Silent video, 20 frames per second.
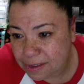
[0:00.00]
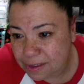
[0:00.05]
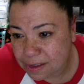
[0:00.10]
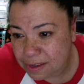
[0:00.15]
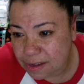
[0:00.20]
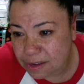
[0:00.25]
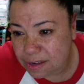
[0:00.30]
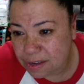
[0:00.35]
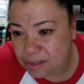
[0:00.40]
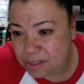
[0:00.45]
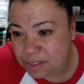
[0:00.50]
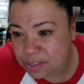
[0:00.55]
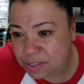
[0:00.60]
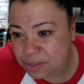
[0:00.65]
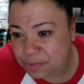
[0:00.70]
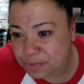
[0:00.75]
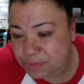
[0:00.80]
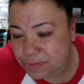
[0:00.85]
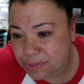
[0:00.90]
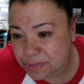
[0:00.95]

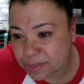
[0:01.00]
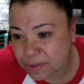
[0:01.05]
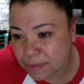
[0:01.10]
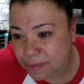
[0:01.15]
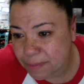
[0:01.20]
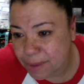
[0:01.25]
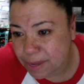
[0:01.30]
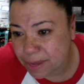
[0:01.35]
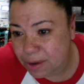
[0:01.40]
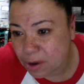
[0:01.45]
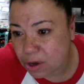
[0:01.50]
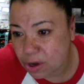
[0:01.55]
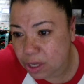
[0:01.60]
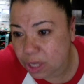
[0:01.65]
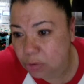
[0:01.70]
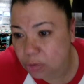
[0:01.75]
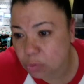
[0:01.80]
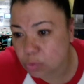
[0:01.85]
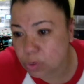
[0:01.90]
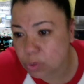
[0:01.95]

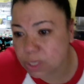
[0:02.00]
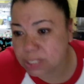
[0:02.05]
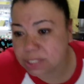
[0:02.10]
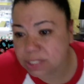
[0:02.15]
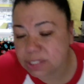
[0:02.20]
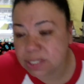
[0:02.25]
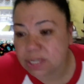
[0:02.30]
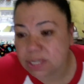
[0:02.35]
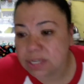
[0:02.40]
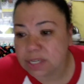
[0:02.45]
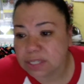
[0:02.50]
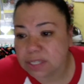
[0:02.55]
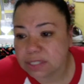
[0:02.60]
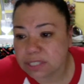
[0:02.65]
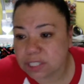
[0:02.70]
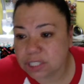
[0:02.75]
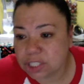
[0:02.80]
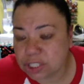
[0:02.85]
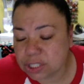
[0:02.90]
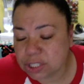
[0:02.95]
Okay, what
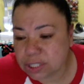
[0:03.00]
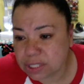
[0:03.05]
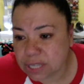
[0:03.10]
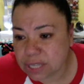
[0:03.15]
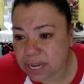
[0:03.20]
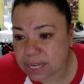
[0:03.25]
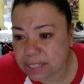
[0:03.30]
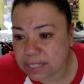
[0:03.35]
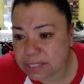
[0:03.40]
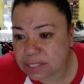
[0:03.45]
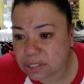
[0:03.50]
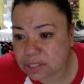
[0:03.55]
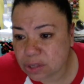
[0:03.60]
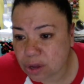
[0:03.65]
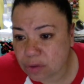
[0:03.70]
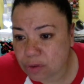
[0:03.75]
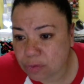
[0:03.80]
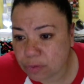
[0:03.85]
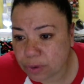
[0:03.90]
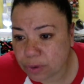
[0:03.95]
digitized
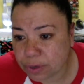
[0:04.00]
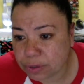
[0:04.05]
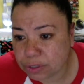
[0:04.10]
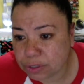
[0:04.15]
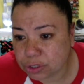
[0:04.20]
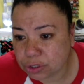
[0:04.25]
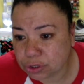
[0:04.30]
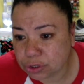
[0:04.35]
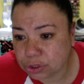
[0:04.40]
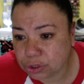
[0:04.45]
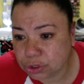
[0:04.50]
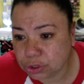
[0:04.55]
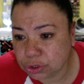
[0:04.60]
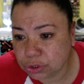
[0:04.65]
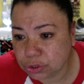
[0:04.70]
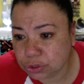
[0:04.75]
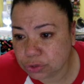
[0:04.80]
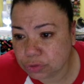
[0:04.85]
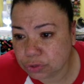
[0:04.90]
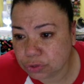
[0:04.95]
software do you
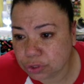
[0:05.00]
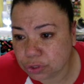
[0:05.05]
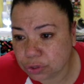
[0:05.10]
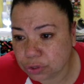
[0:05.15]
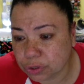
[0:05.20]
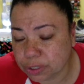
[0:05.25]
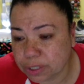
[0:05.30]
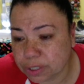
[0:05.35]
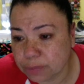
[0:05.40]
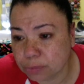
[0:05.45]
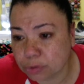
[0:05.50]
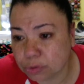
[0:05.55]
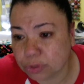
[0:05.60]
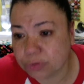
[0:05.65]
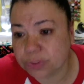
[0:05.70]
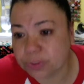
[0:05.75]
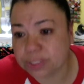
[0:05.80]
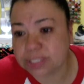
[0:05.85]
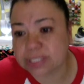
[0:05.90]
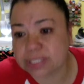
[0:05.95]
use for your
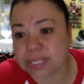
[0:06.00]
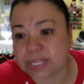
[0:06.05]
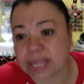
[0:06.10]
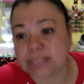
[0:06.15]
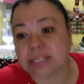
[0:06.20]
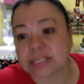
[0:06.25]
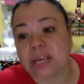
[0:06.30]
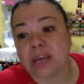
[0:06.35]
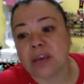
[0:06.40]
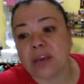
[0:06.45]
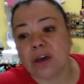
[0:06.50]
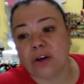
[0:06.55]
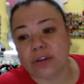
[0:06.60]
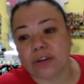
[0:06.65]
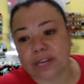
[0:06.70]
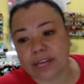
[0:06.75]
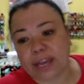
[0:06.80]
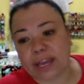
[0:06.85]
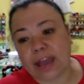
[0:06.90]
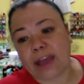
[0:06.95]
embroidery designs?
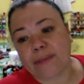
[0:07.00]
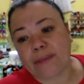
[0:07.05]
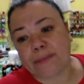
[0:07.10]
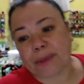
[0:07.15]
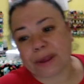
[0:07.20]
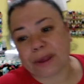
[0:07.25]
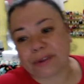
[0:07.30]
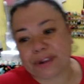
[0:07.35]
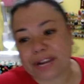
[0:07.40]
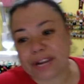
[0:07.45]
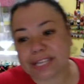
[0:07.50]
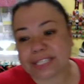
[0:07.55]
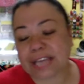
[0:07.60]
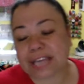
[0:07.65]
Okay, hi Paradise.